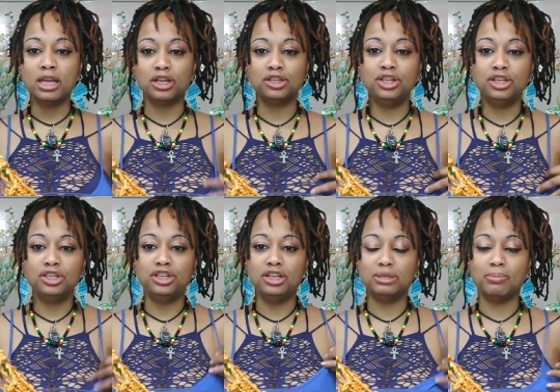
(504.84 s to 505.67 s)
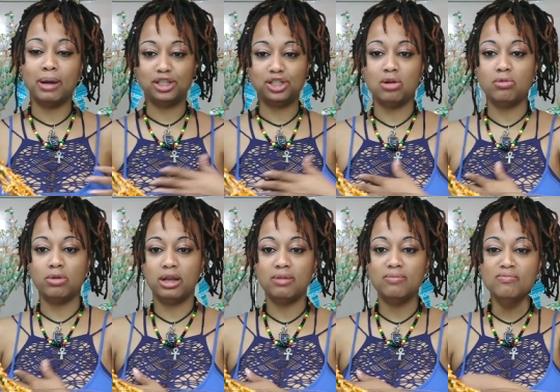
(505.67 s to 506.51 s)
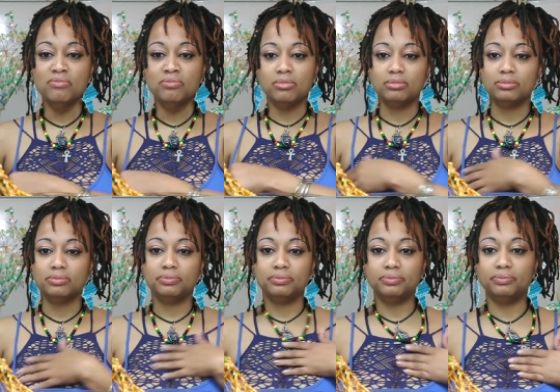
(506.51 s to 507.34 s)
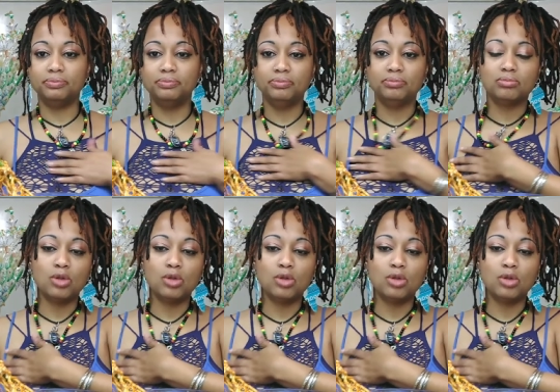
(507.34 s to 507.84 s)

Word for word: that your chi-chis might show in. or